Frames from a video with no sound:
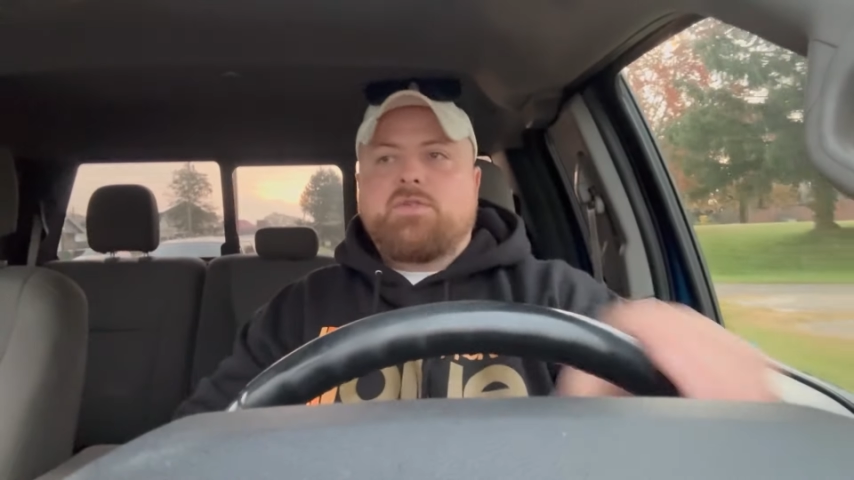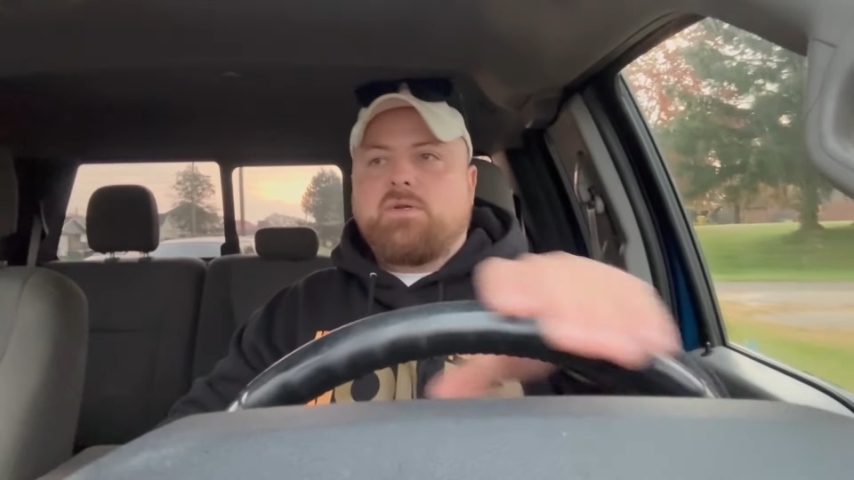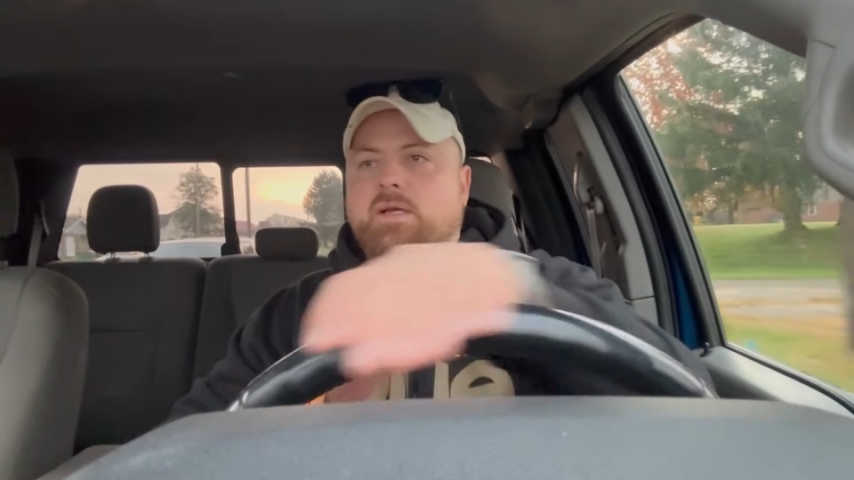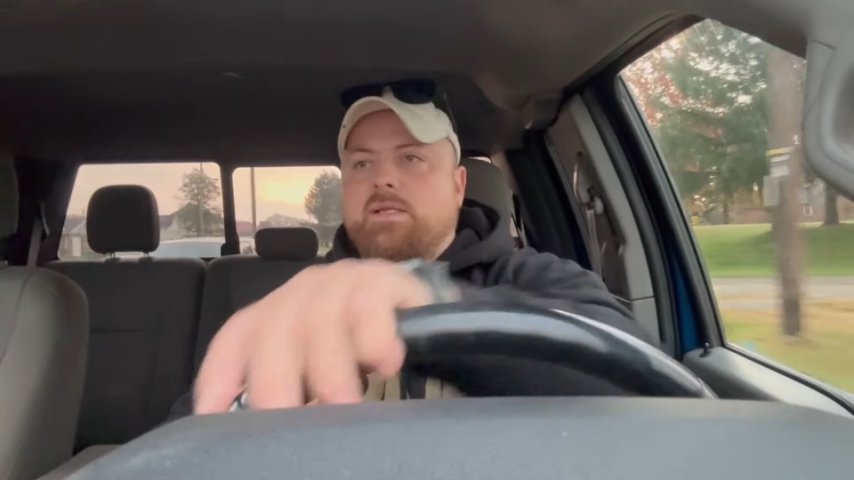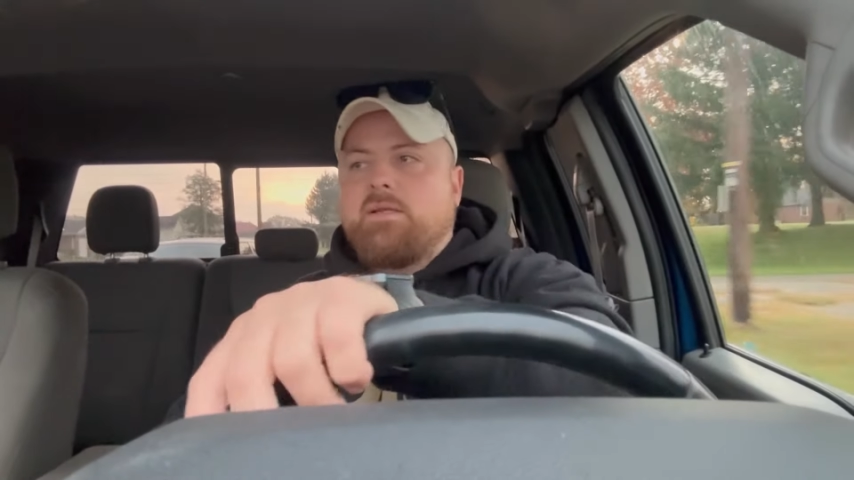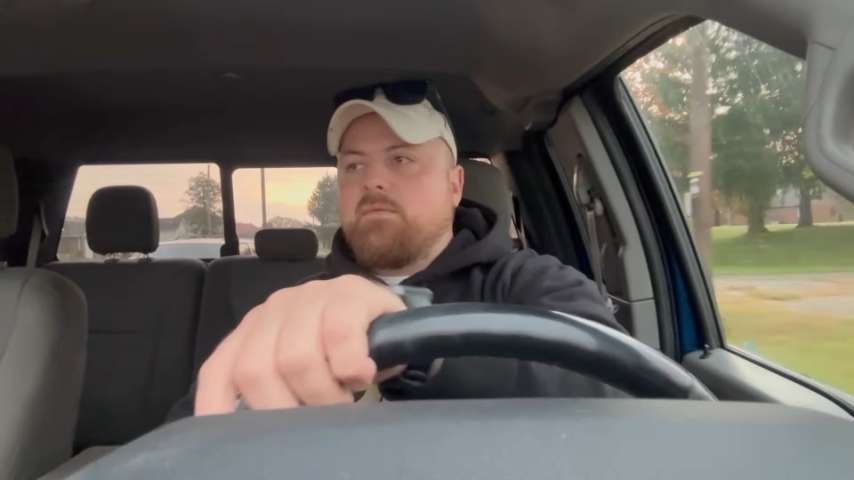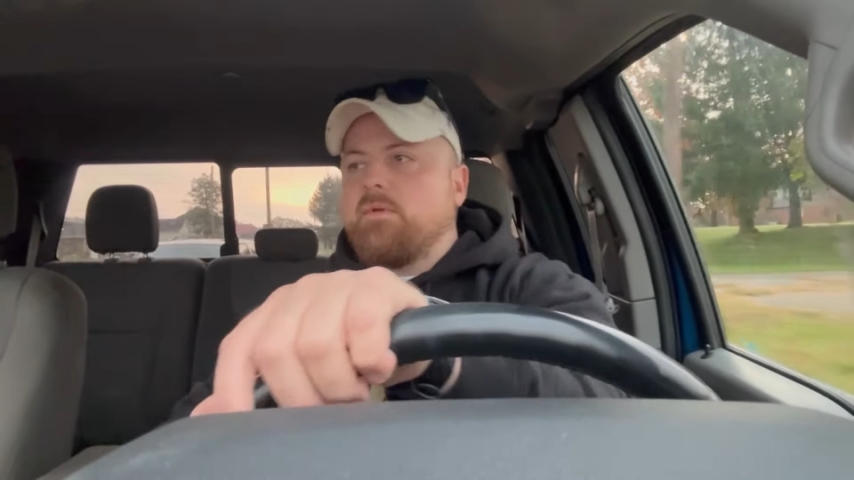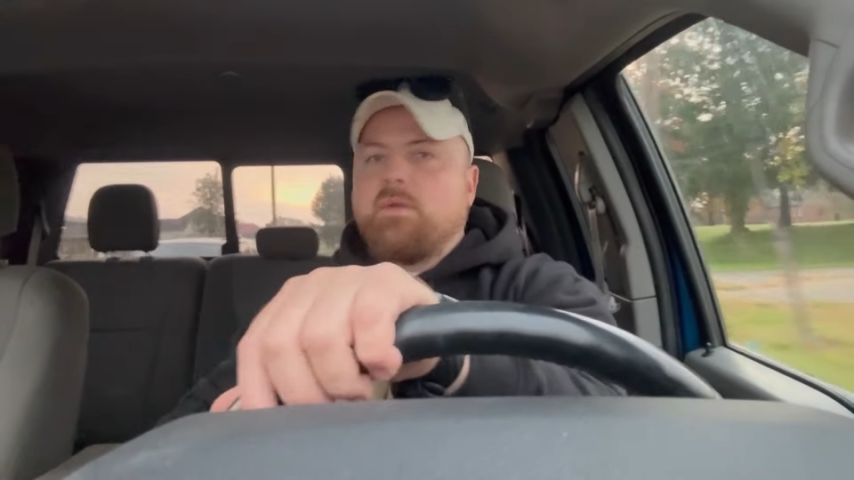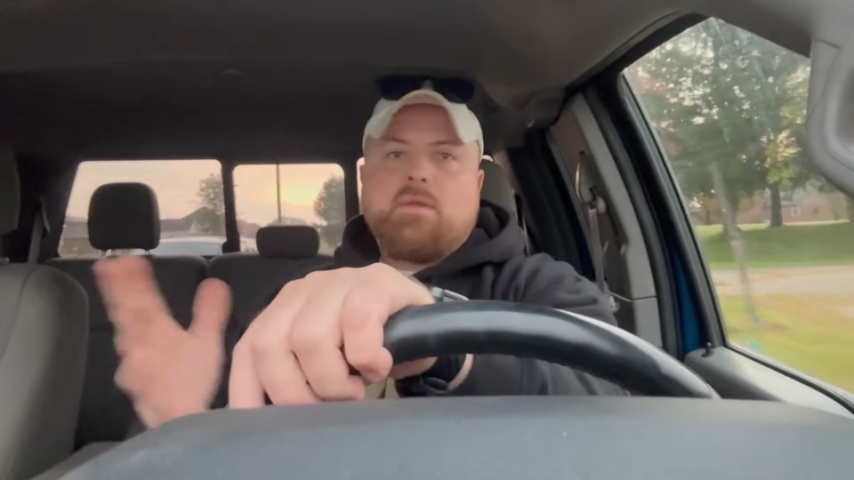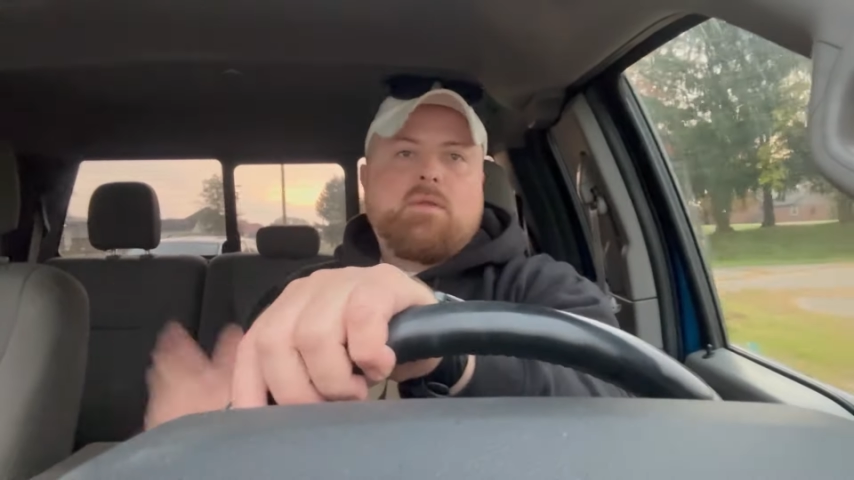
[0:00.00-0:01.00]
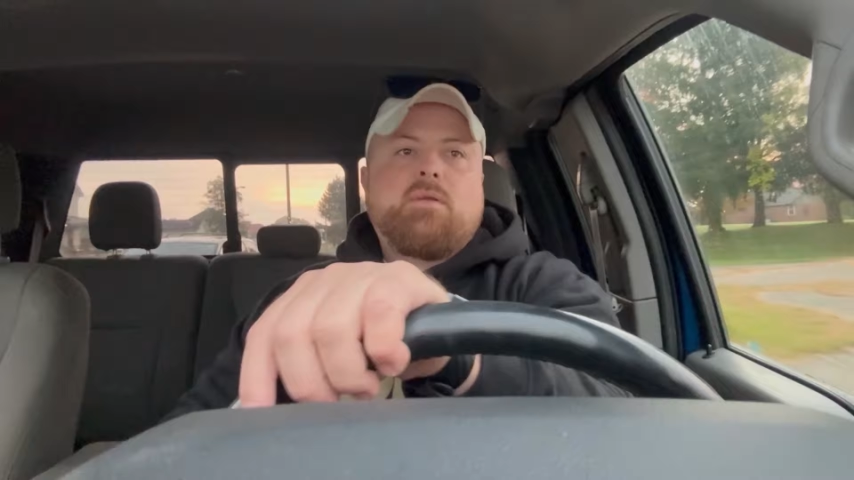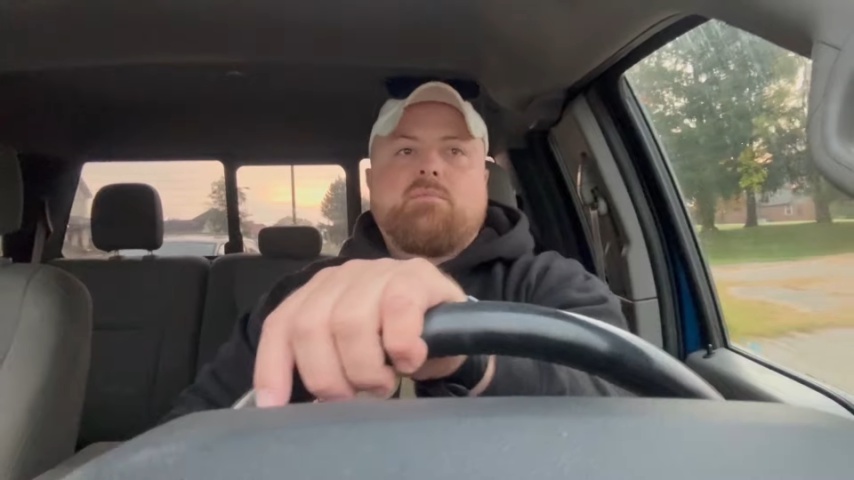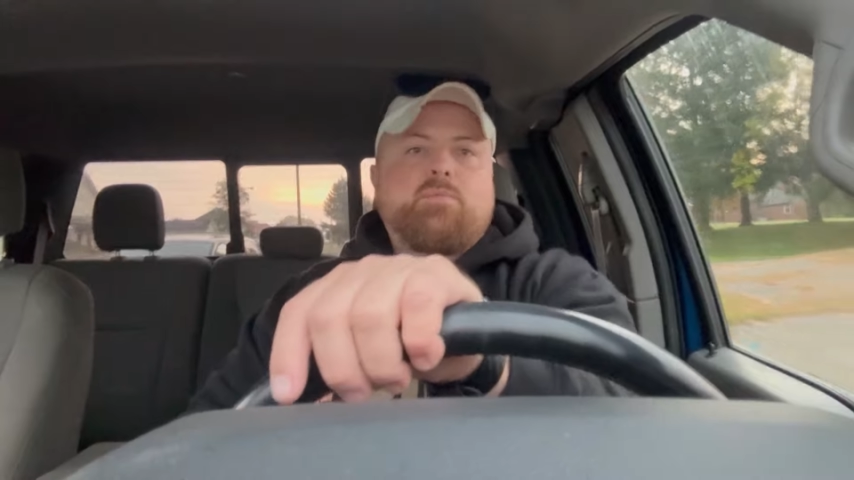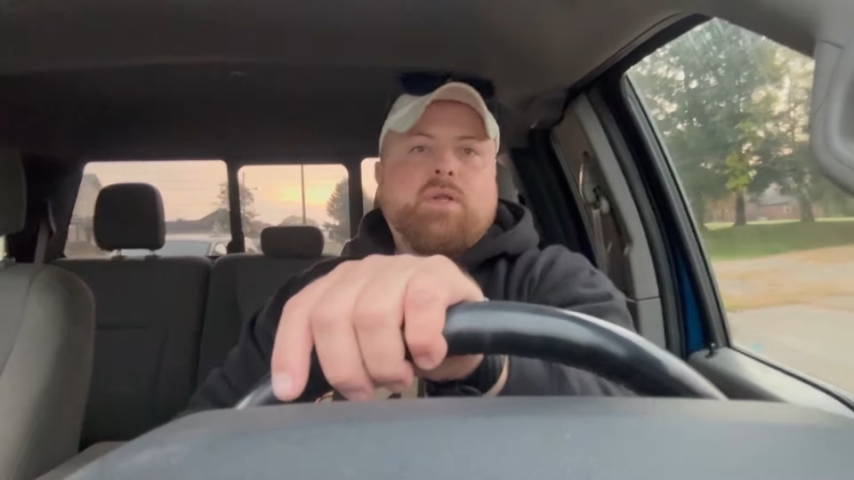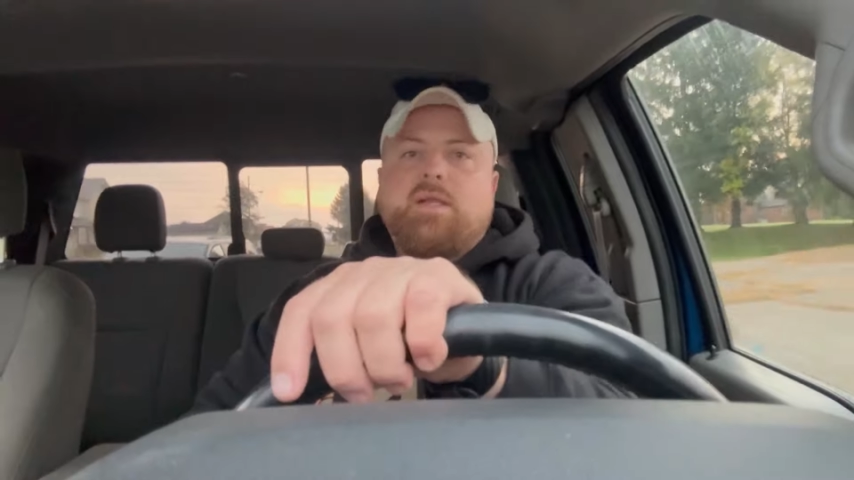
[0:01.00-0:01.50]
sure I didn't put